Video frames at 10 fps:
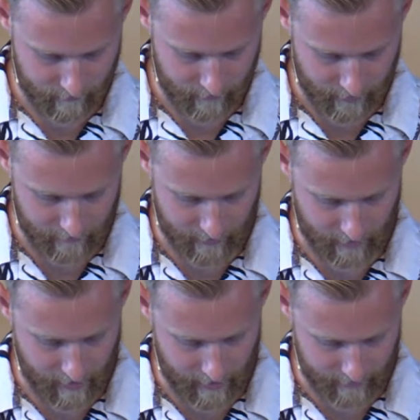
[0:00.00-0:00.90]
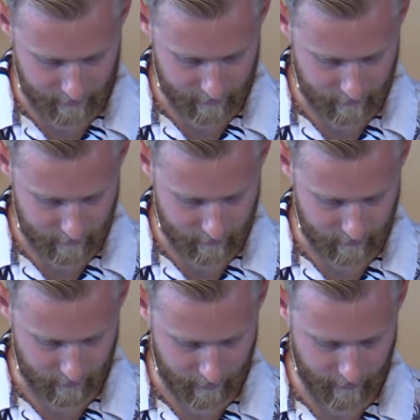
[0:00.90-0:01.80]
He was lost
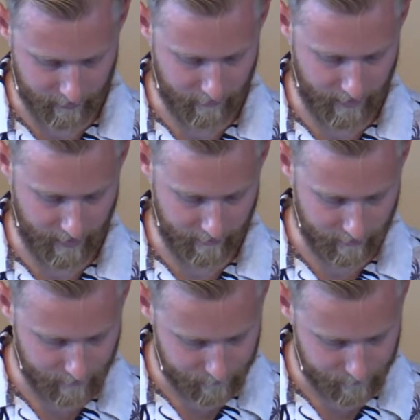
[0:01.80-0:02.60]
and is found.'"